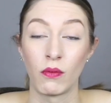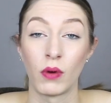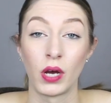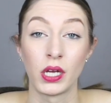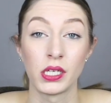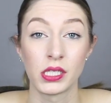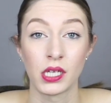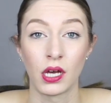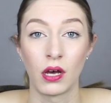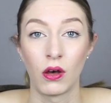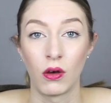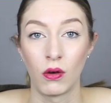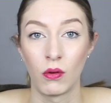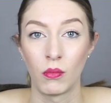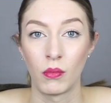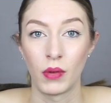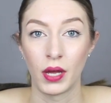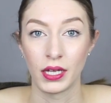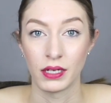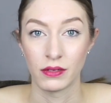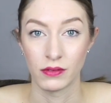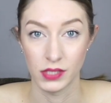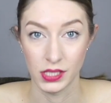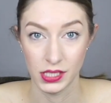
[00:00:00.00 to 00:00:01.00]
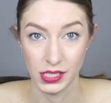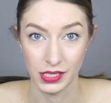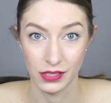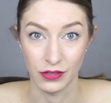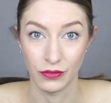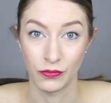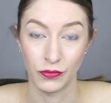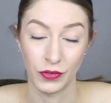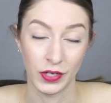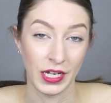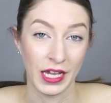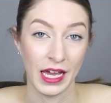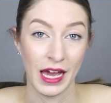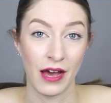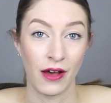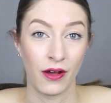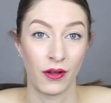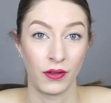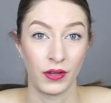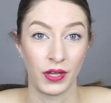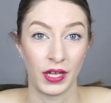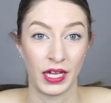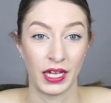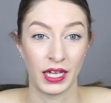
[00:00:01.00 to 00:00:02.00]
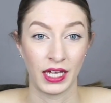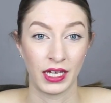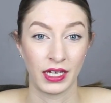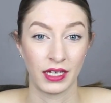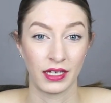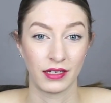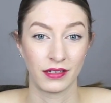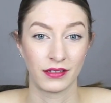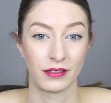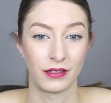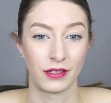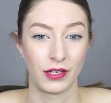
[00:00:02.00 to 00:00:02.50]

was home, I would still freak out, like,